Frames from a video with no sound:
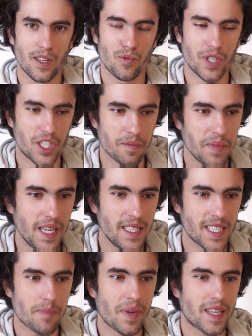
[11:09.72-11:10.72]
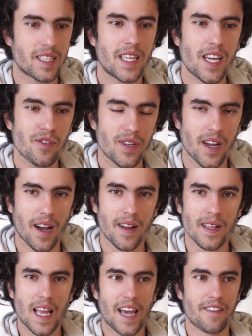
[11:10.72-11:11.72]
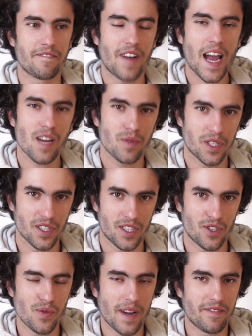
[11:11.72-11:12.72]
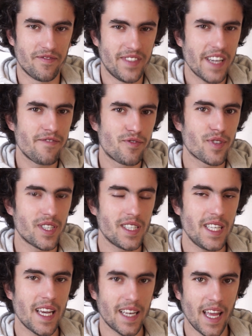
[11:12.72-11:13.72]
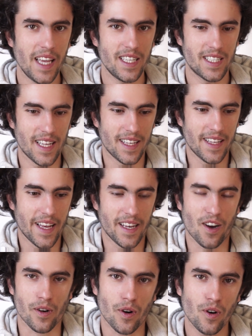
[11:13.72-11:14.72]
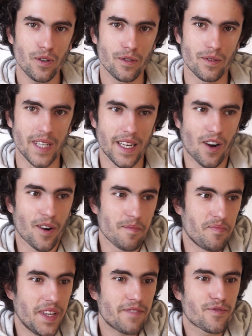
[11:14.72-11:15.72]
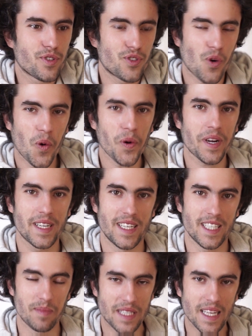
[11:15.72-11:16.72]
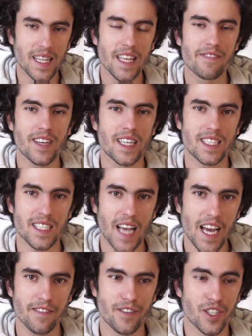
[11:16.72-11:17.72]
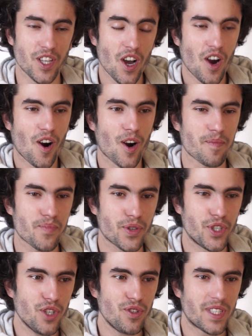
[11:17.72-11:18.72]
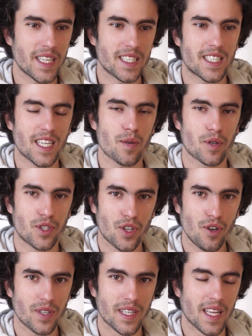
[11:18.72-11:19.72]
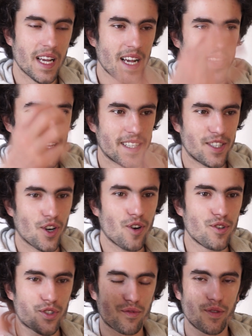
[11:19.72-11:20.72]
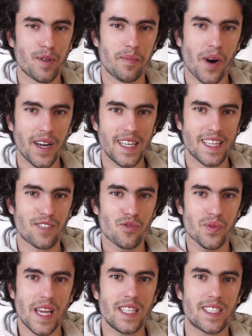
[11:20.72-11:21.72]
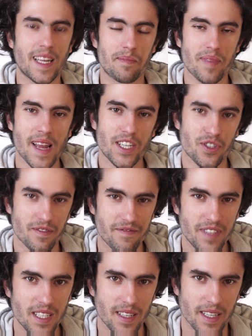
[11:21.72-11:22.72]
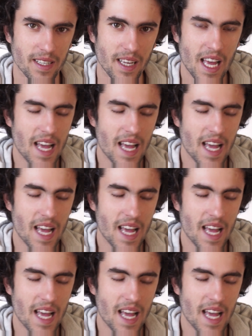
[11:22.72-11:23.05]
Which means that bacteria and viruses who have different DNAs than our own, that are different organisms that living inside of us, are producing serotonin that goes through the body and creates that pleasure feeling.